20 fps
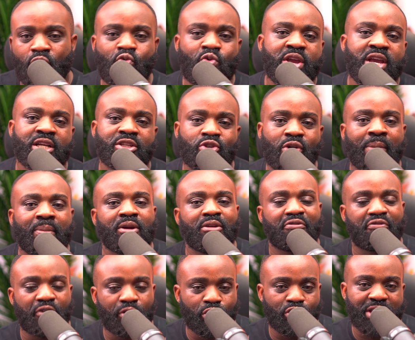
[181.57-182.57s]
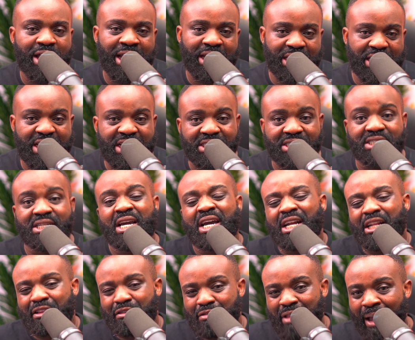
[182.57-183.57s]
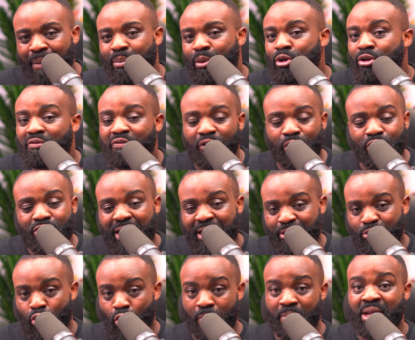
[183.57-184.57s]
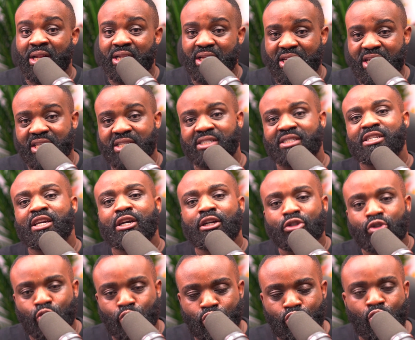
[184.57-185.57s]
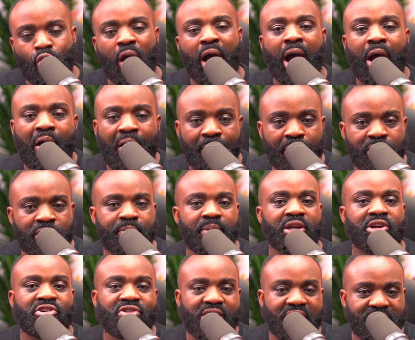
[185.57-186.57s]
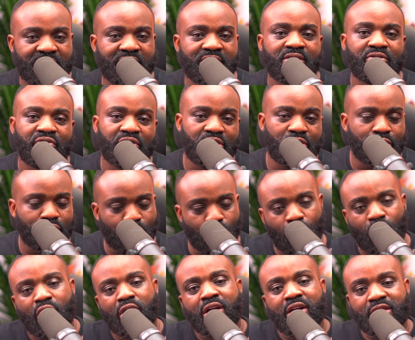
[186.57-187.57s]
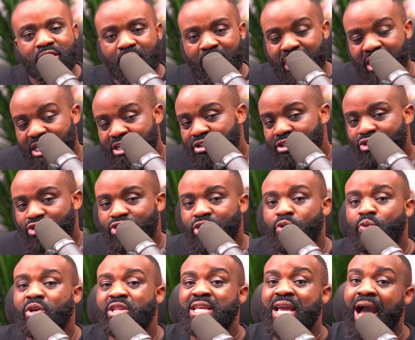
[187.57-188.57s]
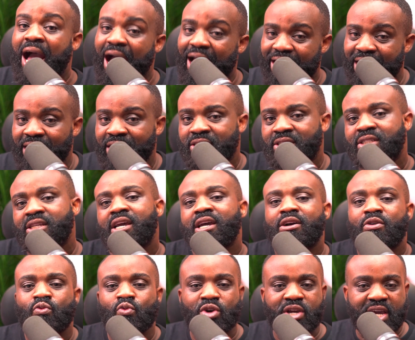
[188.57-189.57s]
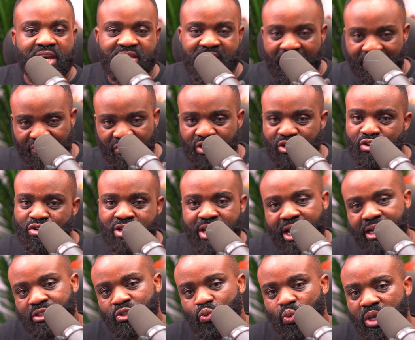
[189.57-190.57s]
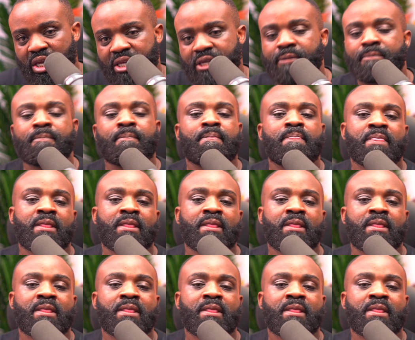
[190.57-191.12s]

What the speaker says: week. So I'm going to follow that list. I'm going to follow that comment list to know how I'm going to be creating the video. So the industry with the highest will get their video next week.